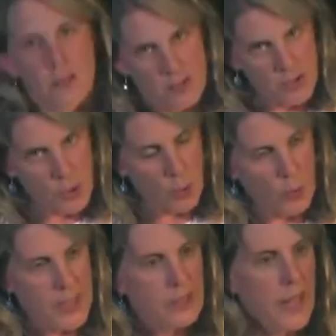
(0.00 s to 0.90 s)
so a
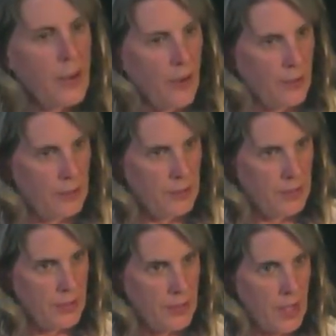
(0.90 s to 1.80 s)
week later,
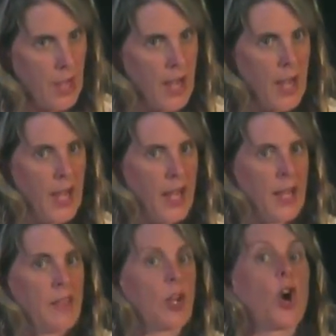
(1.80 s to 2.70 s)

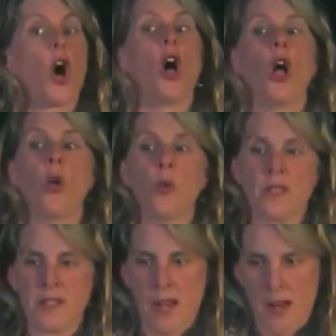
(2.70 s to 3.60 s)
the call was
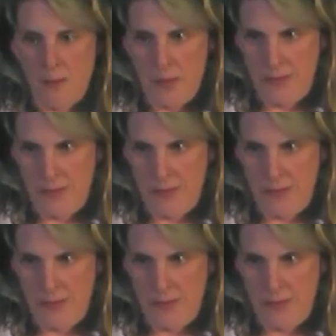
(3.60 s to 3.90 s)
set up